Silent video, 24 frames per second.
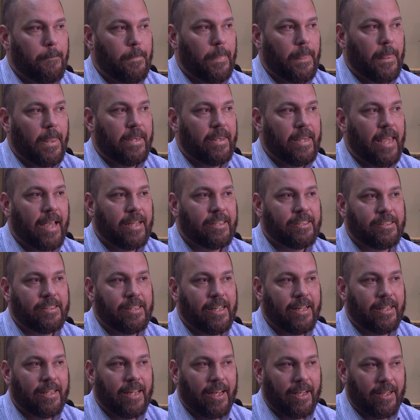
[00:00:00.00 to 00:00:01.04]
The next
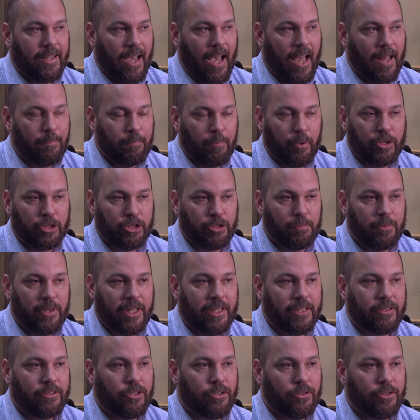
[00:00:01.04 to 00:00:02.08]
thing that God pushed
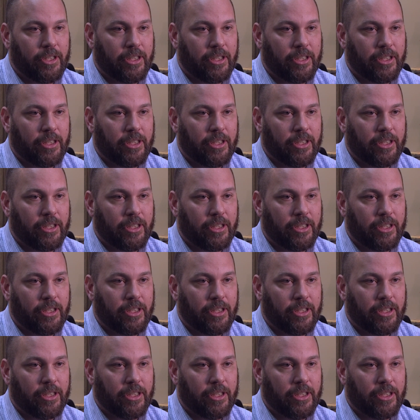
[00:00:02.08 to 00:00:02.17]
me into,